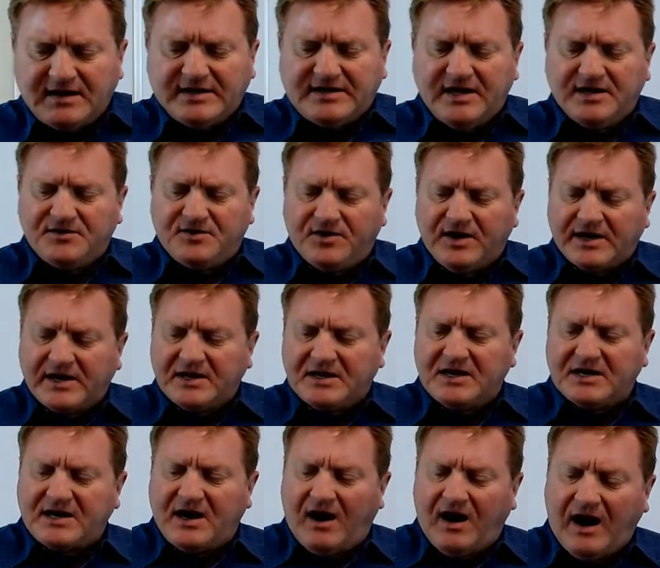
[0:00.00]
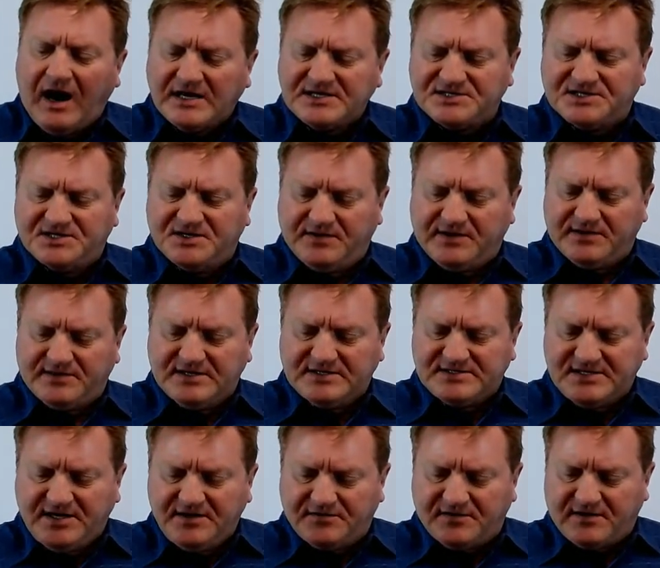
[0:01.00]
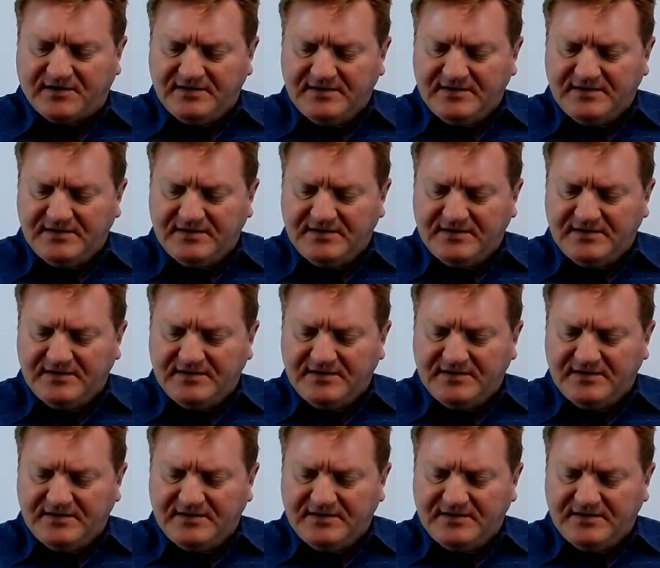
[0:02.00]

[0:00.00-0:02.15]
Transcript: you're not going to get caught doing this either.